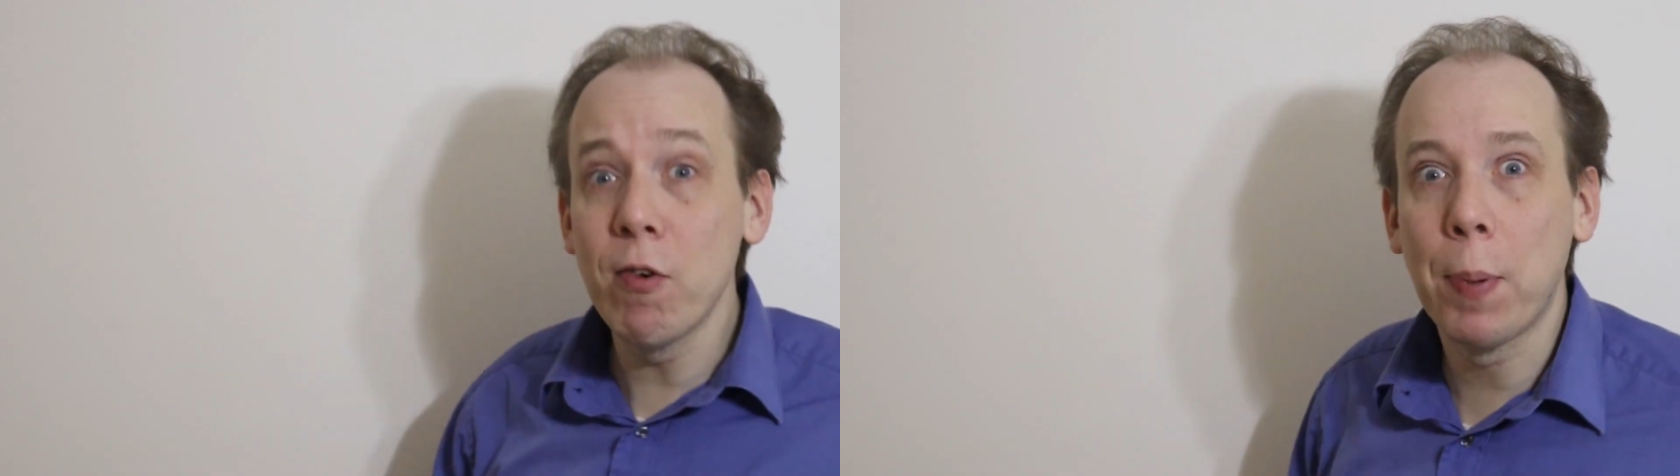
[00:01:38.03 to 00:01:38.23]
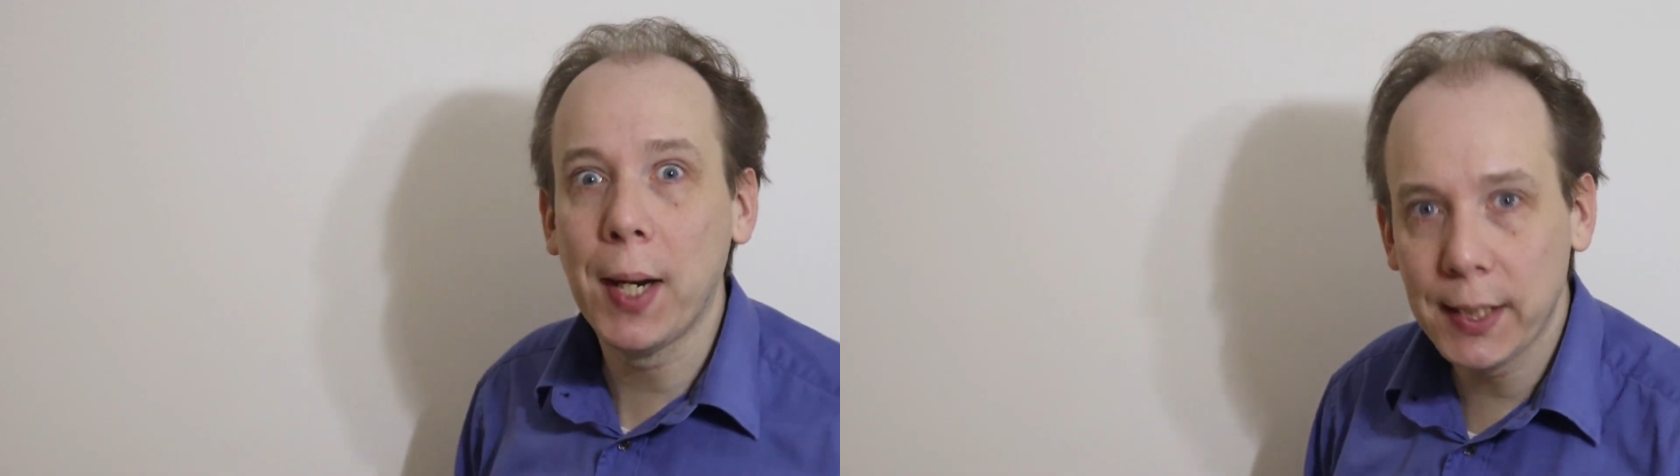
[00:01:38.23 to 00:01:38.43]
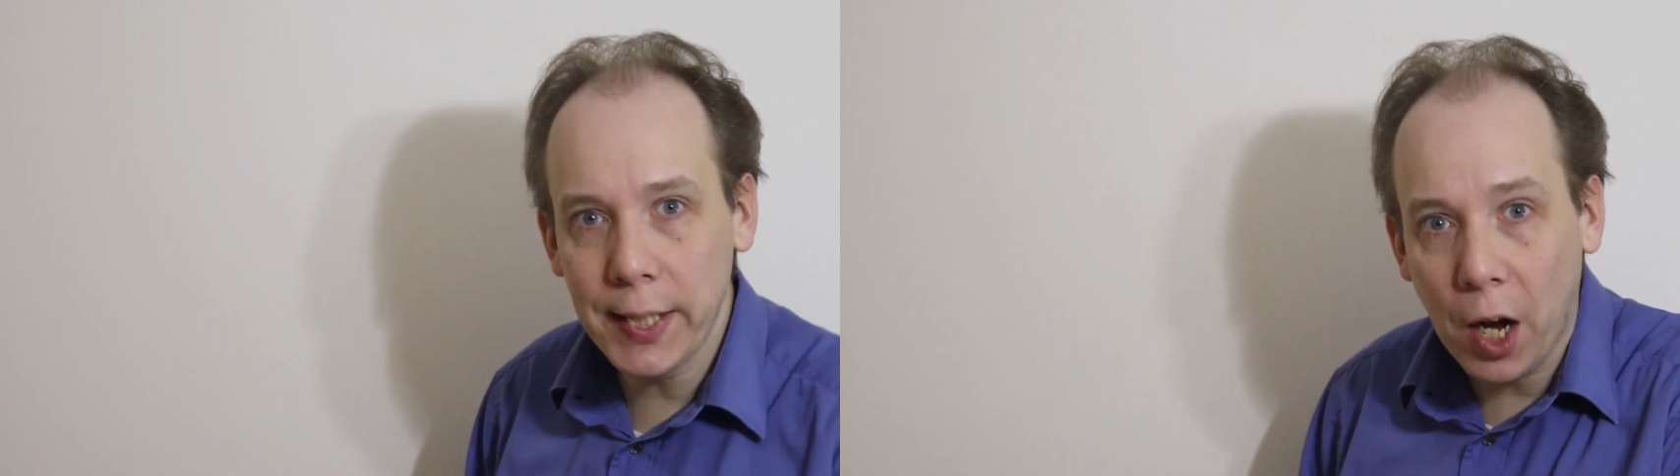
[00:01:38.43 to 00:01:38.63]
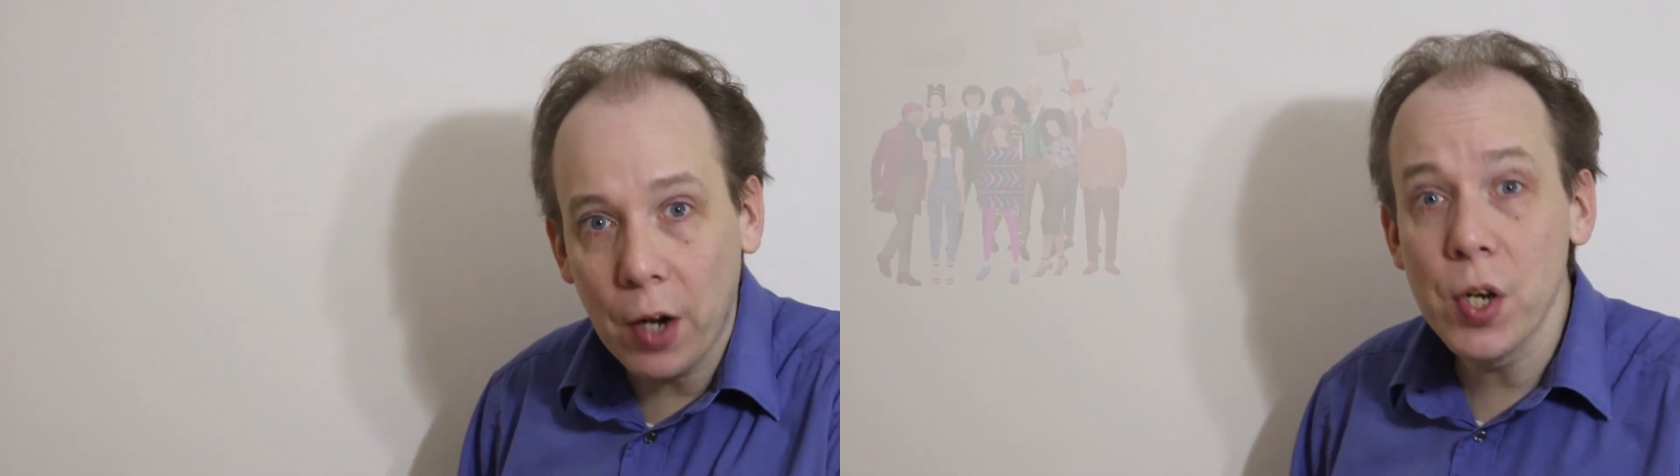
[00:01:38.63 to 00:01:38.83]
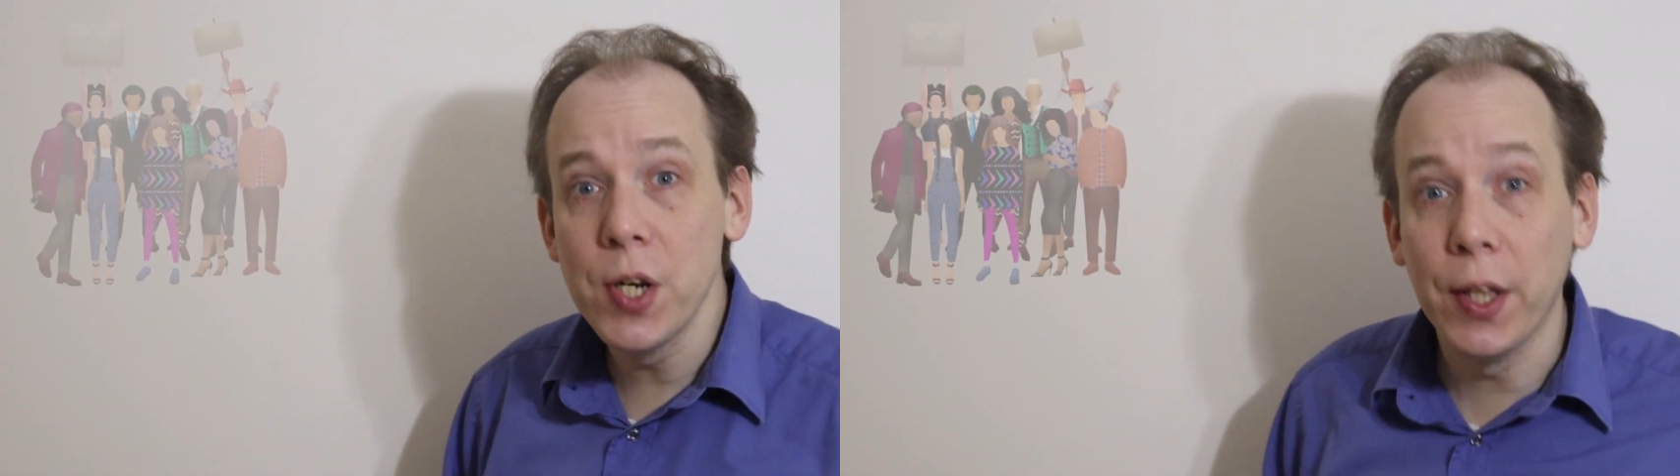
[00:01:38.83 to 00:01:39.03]
plastic
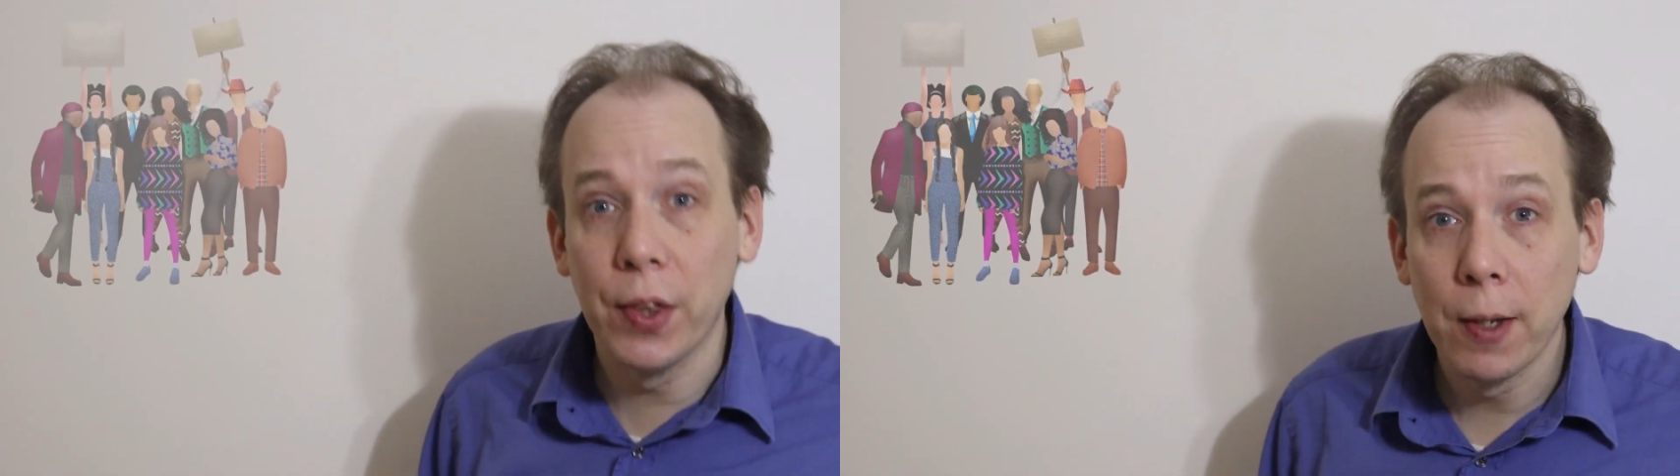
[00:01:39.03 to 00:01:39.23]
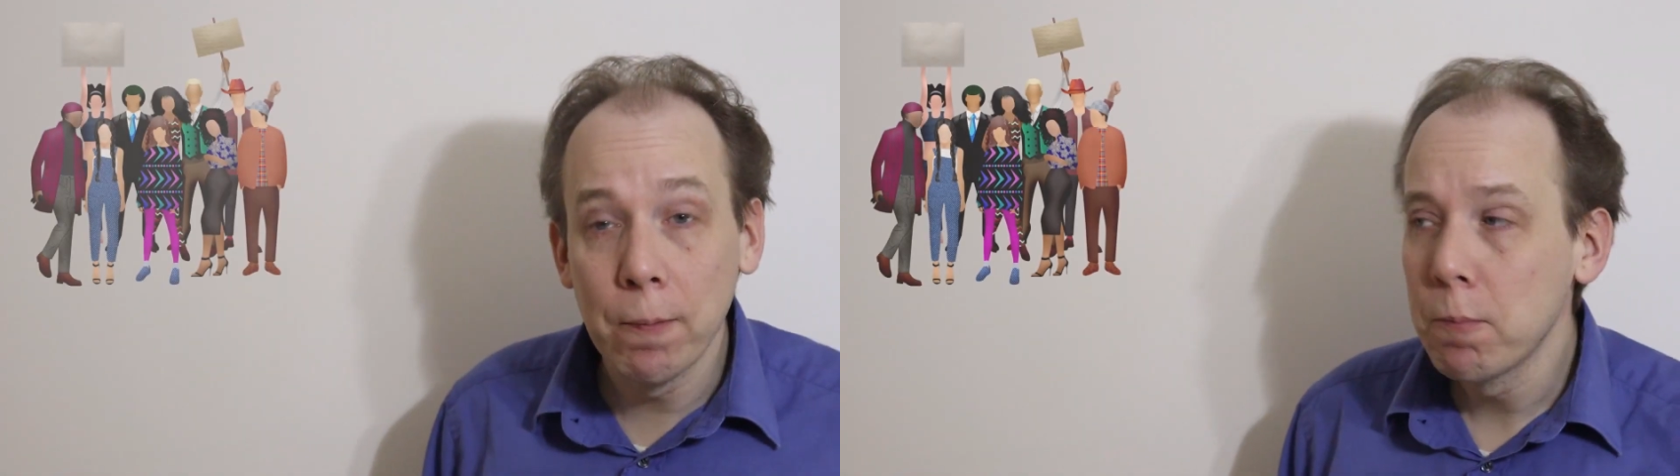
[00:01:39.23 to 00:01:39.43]
underneath.